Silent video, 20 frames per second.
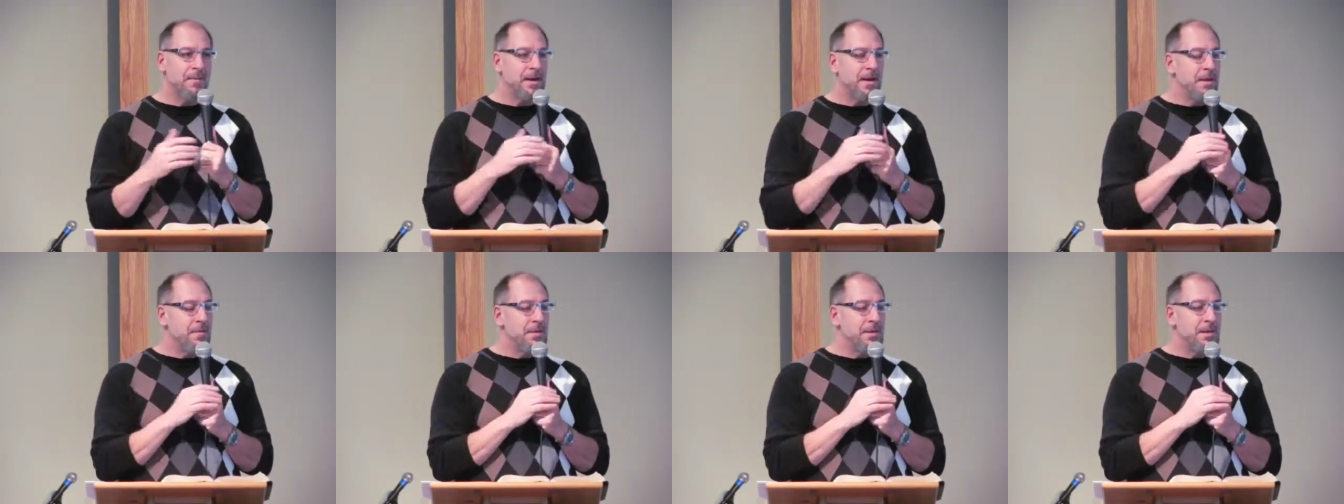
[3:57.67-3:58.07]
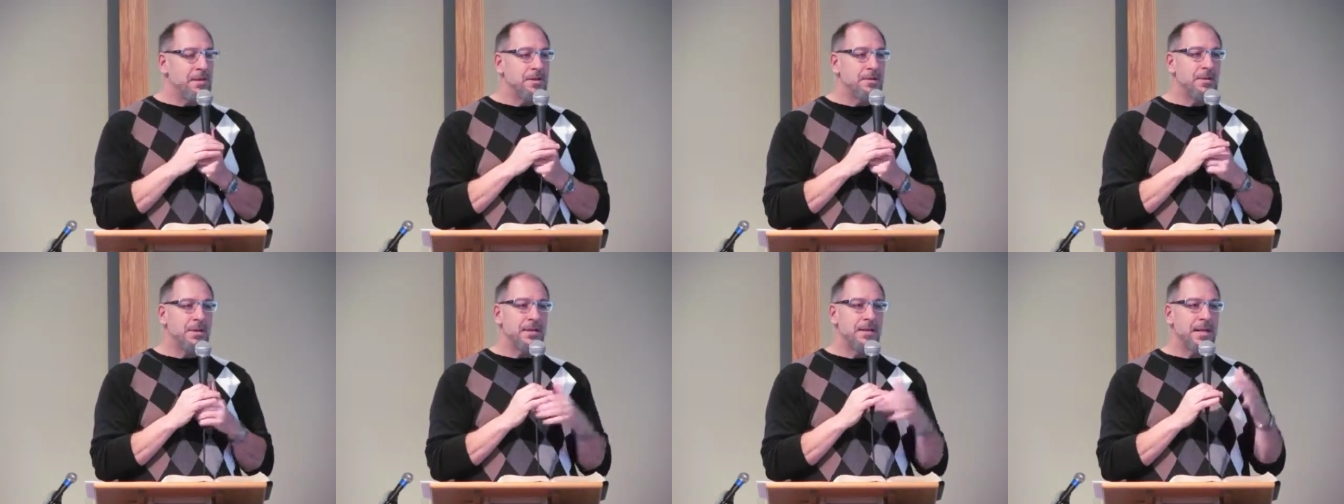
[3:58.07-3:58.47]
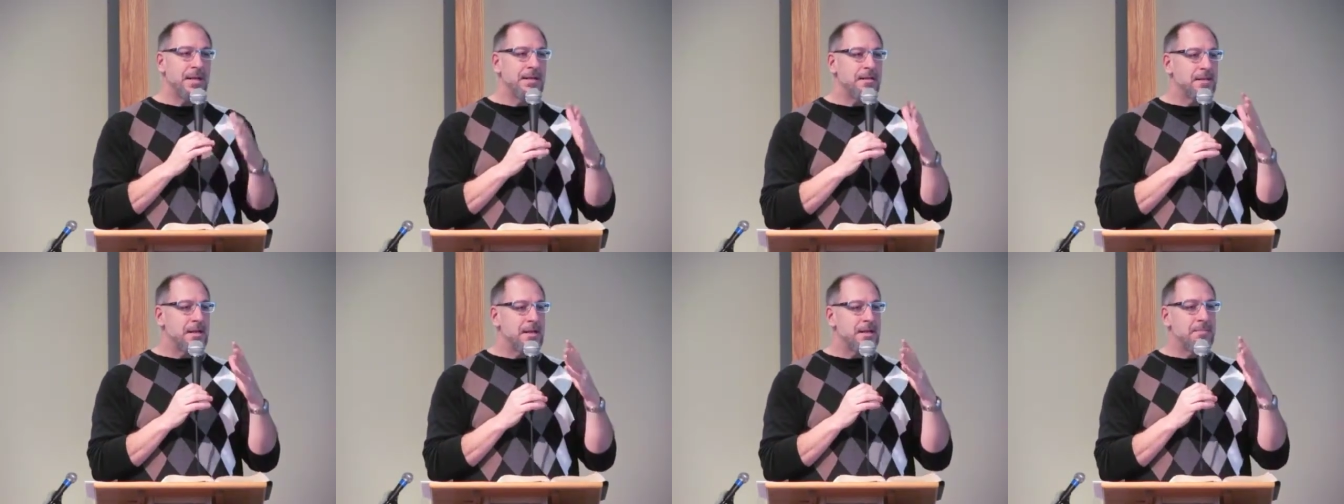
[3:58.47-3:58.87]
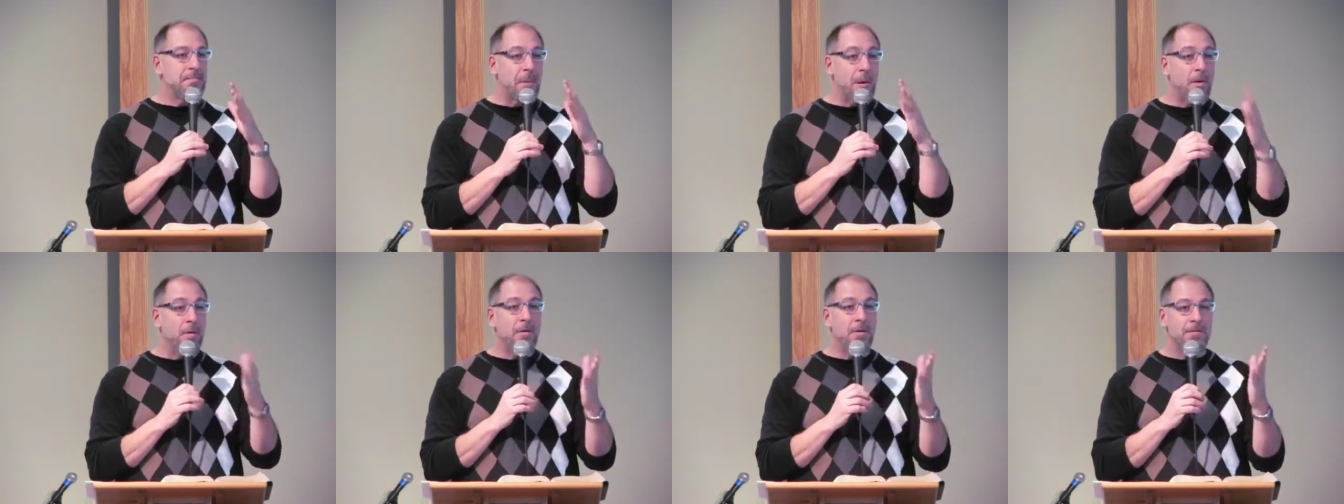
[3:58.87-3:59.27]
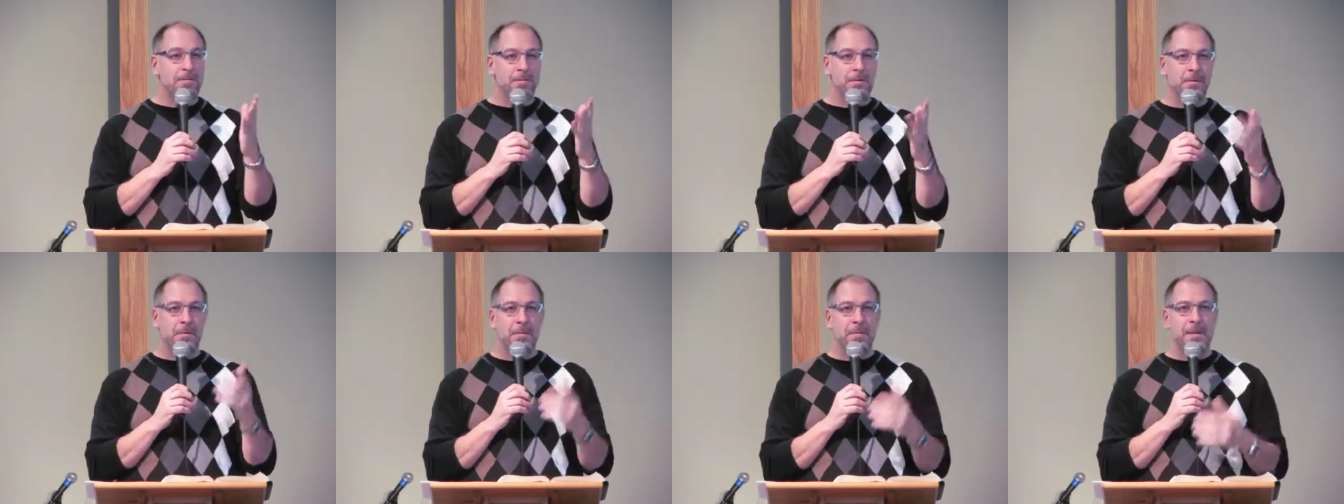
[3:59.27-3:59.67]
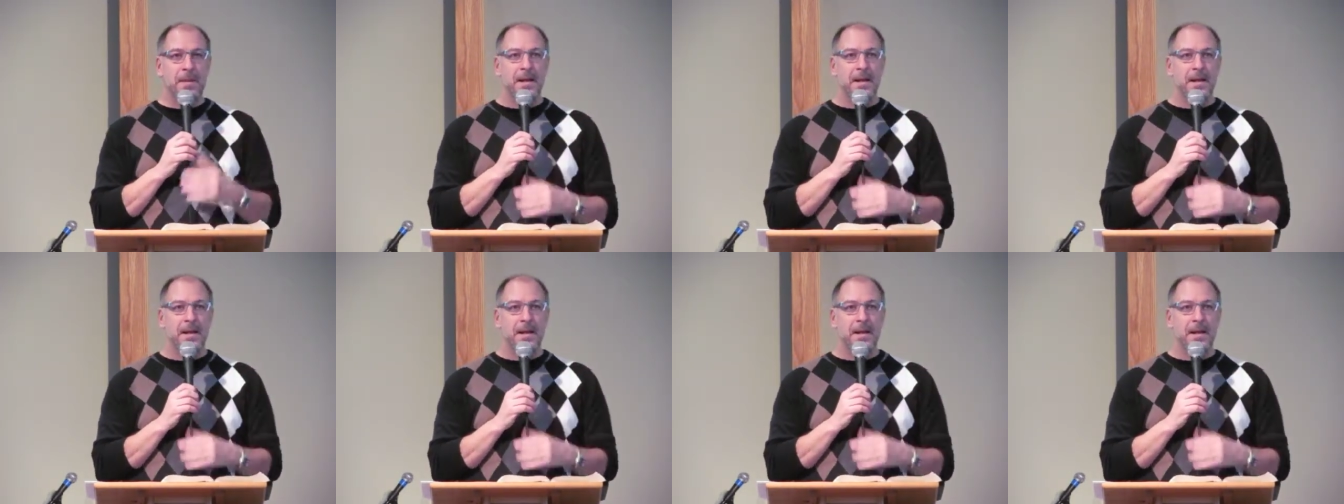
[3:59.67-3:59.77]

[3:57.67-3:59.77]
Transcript: And I can tell you what, that's it's powerful.